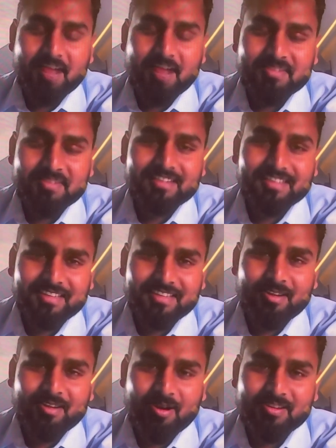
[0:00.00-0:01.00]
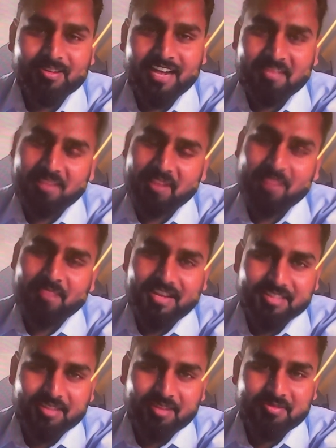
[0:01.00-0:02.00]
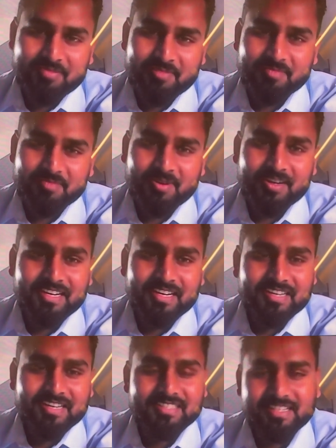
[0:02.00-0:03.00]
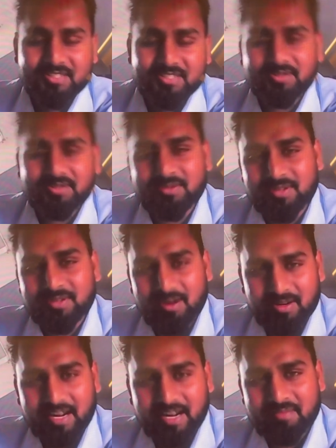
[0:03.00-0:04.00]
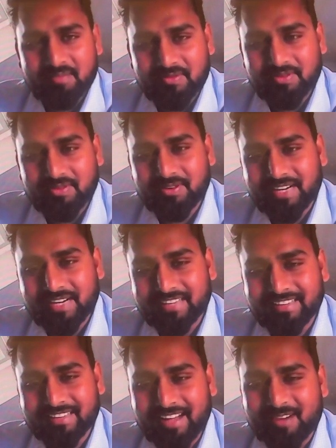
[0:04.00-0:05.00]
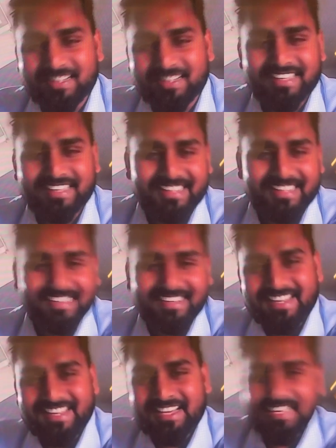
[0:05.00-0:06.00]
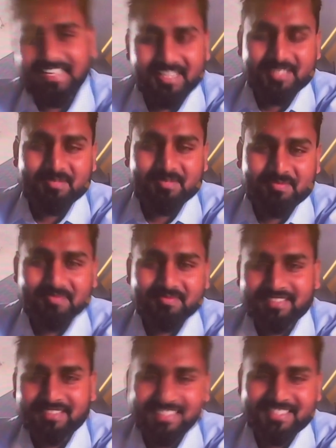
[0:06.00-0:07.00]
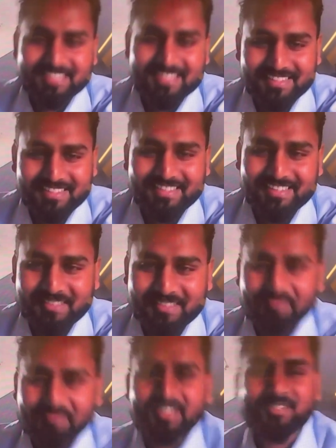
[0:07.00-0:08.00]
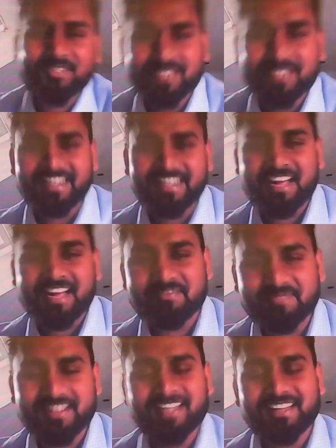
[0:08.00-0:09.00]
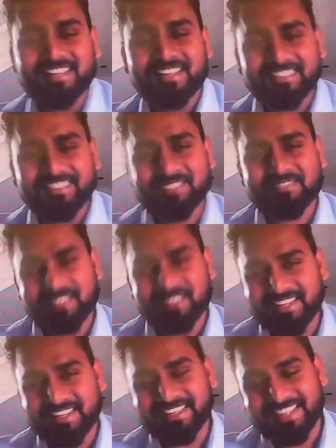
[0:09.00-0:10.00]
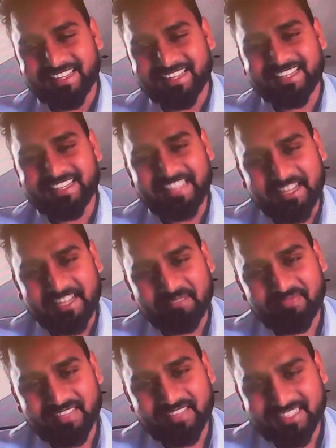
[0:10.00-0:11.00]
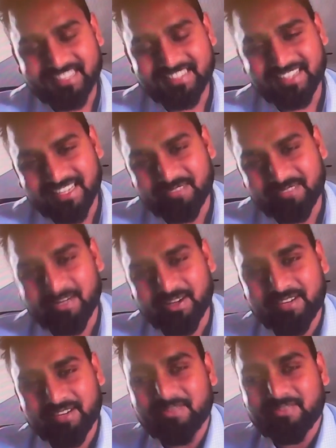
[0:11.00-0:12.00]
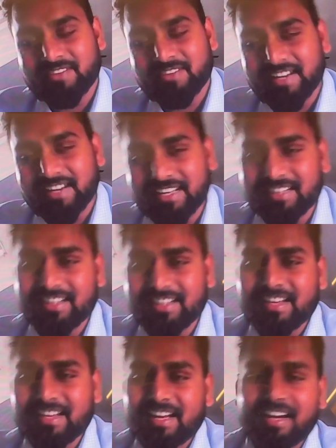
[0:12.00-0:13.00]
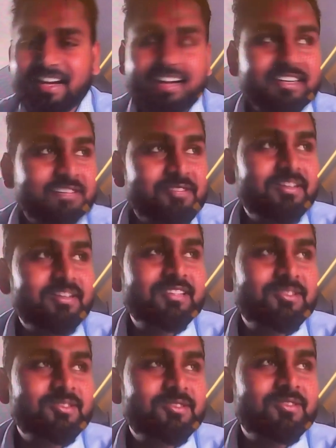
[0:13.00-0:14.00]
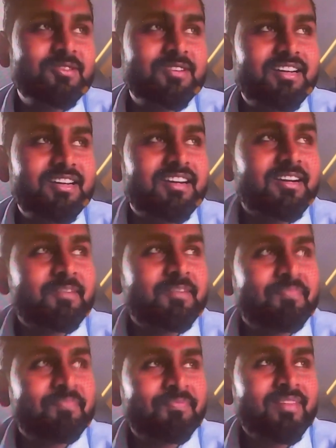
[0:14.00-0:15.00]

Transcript: after really long time, I pass out from college and school long time before, and now again, this student type, this feeling again came. This is really wonderful feeling, and you also